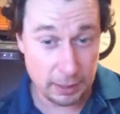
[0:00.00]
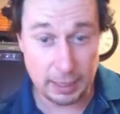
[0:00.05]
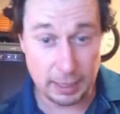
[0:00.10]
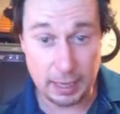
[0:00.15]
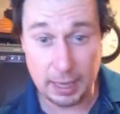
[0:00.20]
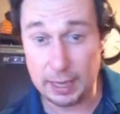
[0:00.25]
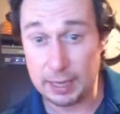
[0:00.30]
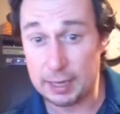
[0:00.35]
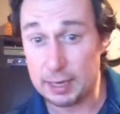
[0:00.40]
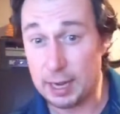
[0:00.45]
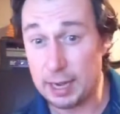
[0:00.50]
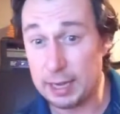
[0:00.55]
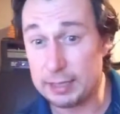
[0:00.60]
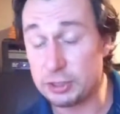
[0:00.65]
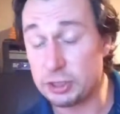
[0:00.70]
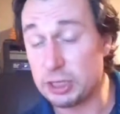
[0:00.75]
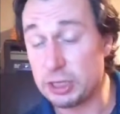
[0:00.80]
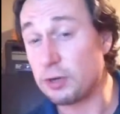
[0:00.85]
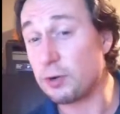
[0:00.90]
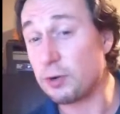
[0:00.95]
and I
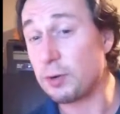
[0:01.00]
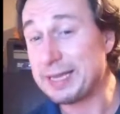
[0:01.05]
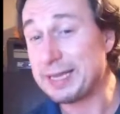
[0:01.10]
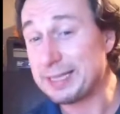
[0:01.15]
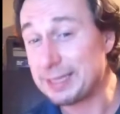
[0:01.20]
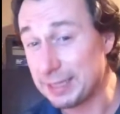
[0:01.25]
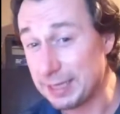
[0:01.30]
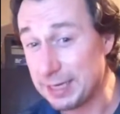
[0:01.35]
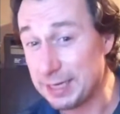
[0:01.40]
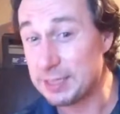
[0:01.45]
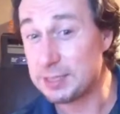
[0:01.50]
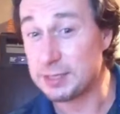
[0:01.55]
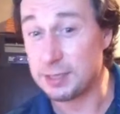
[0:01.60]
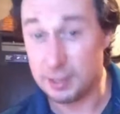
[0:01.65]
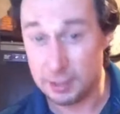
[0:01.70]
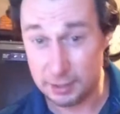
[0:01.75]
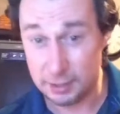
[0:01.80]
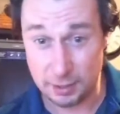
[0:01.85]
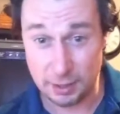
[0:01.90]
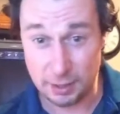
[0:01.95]
generate leads
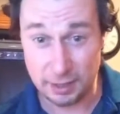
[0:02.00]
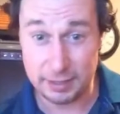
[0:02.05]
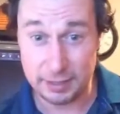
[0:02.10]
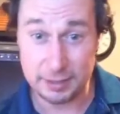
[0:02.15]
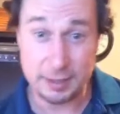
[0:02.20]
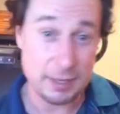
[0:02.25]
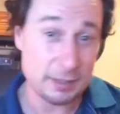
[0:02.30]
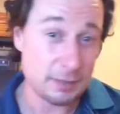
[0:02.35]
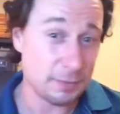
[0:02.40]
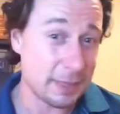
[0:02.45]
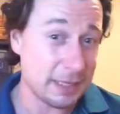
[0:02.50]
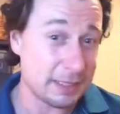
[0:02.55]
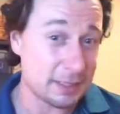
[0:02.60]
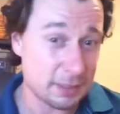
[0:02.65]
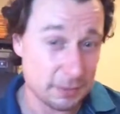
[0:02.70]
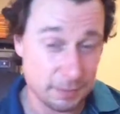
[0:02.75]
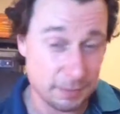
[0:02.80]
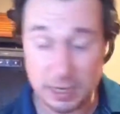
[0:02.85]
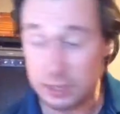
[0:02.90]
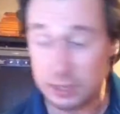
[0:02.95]
online. That's my
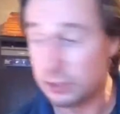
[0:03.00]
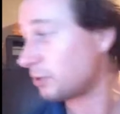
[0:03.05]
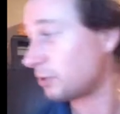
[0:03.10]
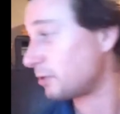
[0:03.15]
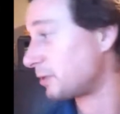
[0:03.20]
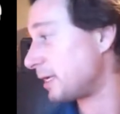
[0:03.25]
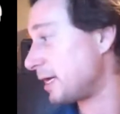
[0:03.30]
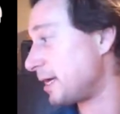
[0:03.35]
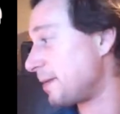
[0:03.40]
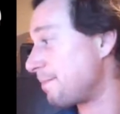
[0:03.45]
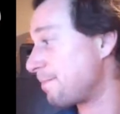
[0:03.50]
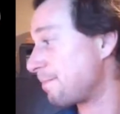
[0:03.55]
specialty.